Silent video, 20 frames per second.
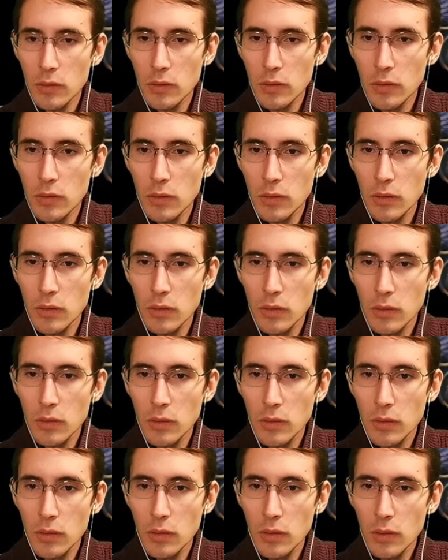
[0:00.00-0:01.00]

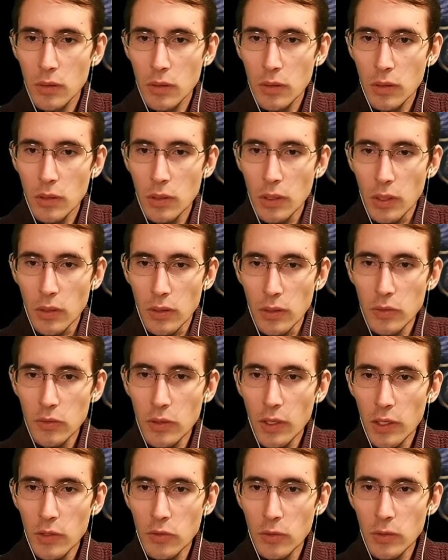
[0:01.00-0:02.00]
And
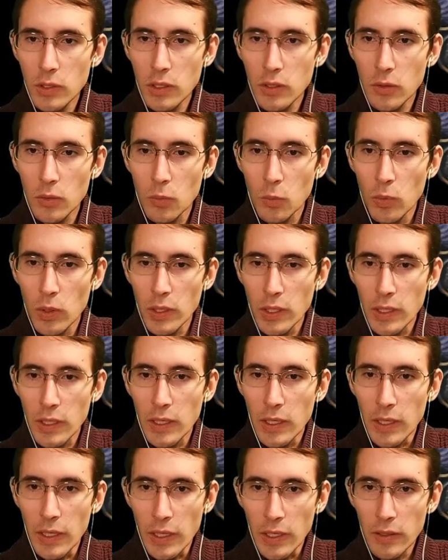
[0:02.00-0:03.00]
these guys only go one
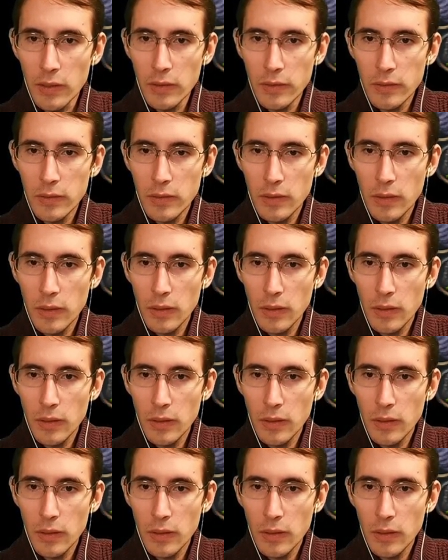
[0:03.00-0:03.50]
ahead.